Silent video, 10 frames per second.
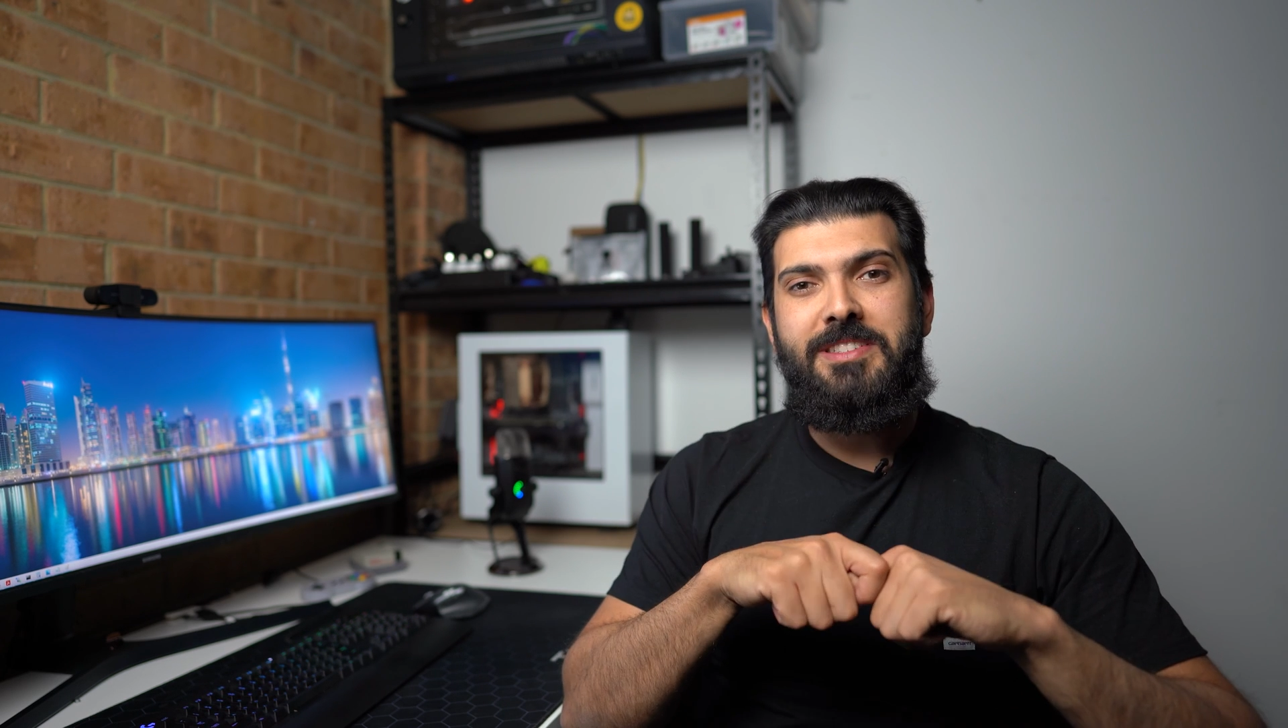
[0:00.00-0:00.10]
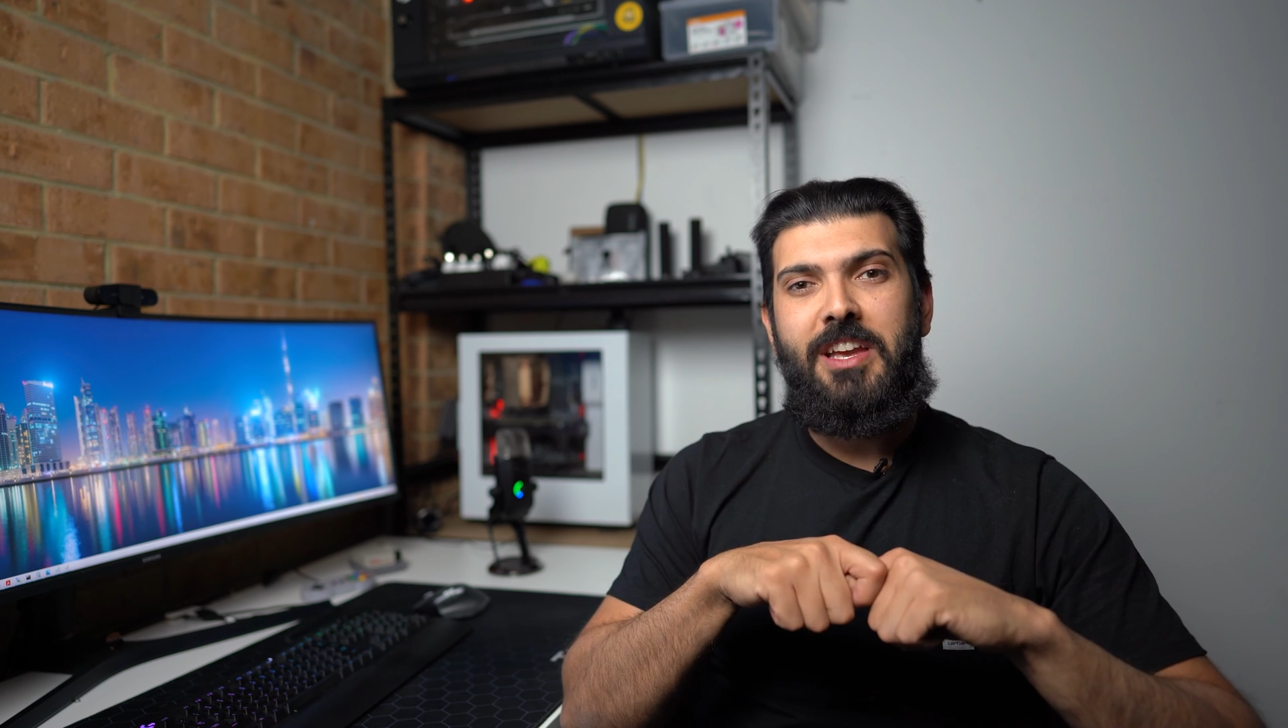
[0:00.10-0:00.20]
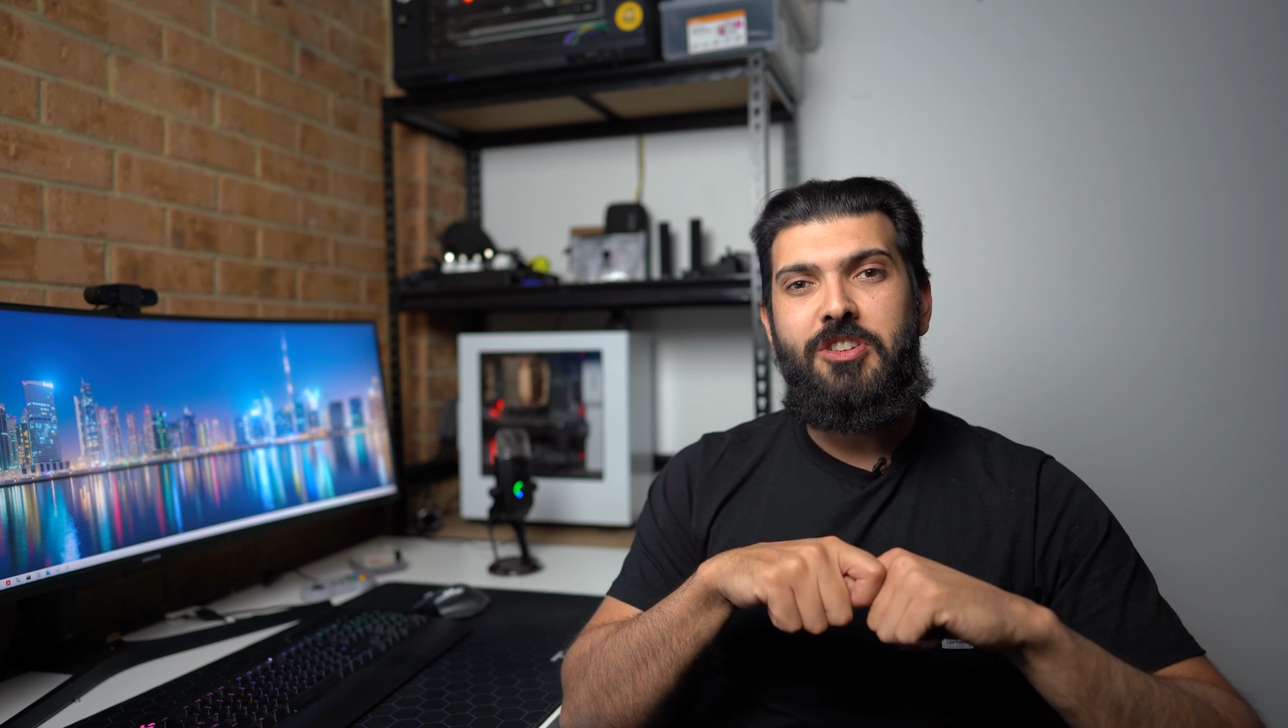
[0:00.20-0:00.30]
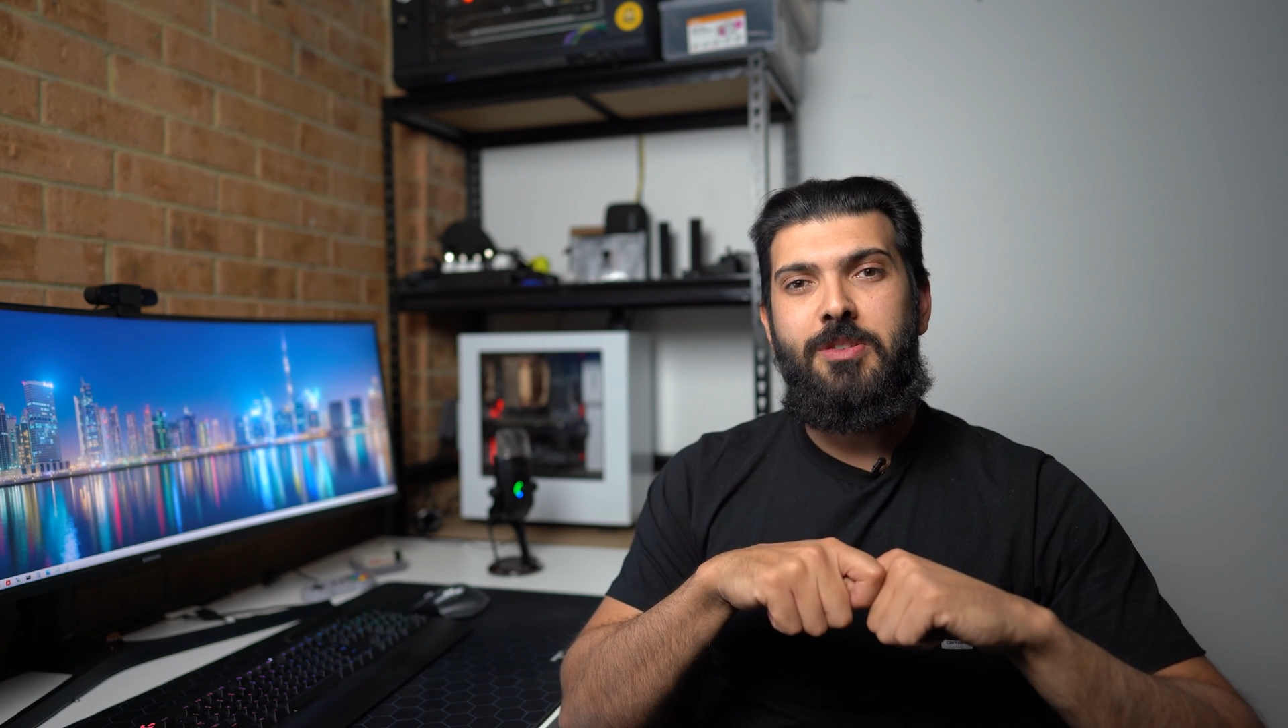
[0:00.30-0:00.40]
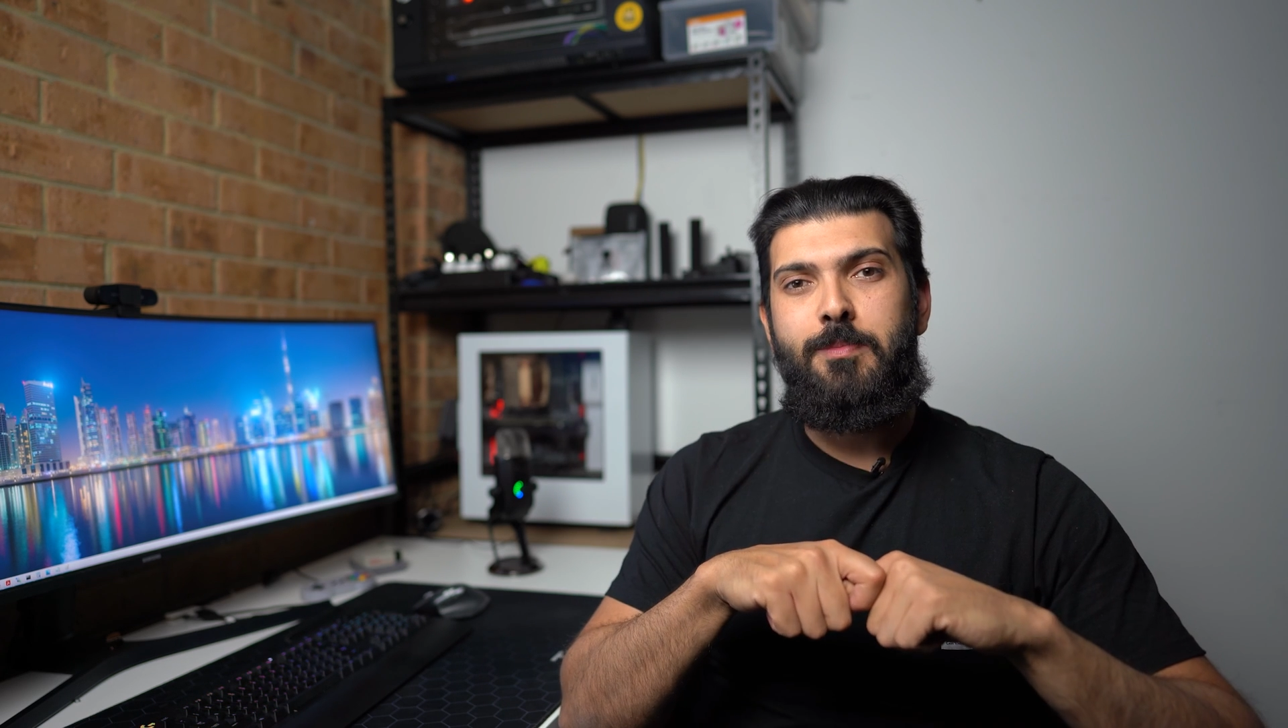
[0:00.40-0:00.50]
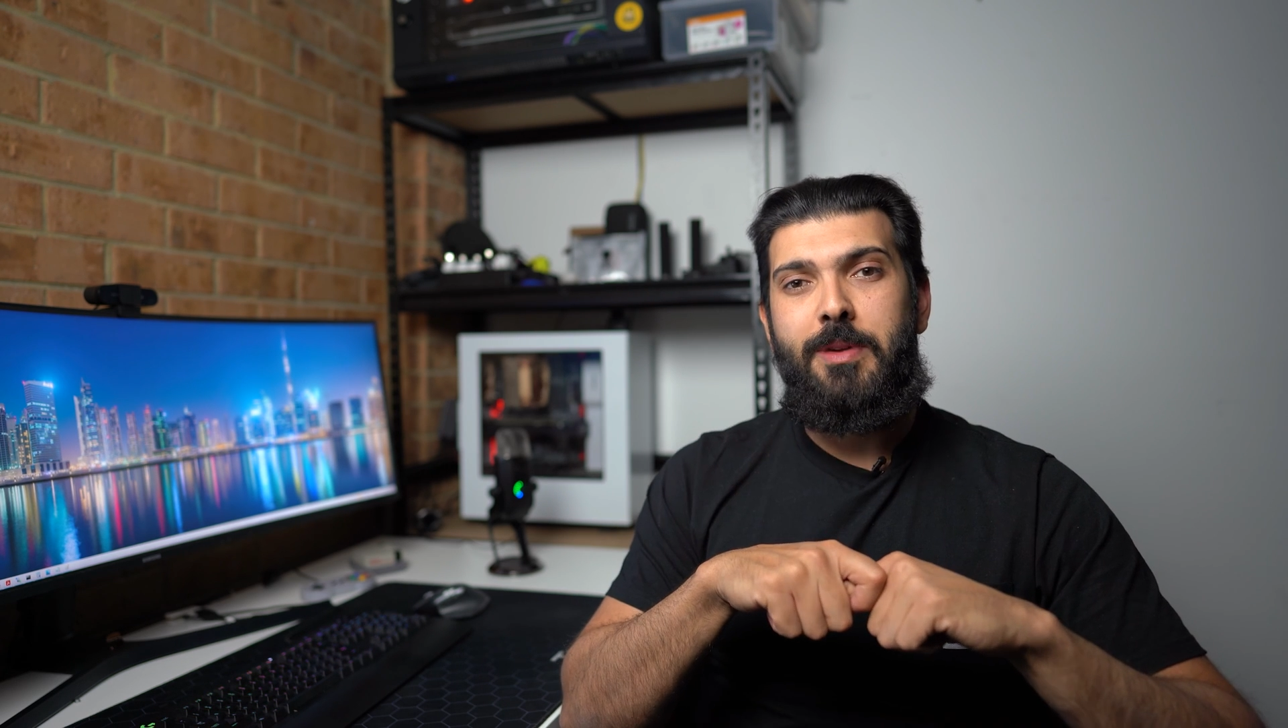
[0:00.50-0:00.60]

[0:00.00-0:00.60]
section